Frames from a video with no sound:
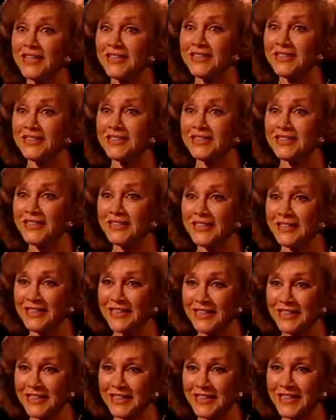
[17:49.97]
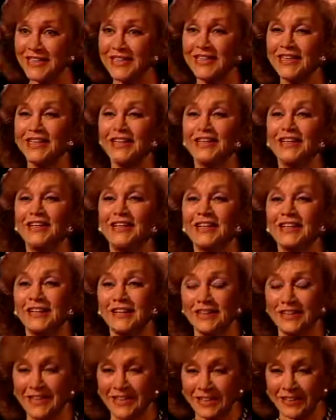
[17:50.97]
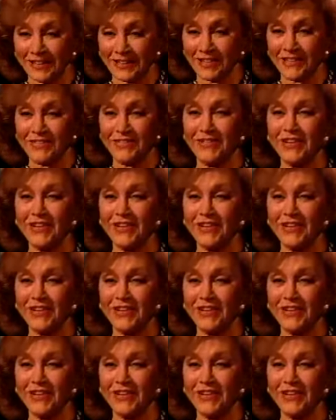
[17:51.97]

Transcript: thing to him. Francis Leather.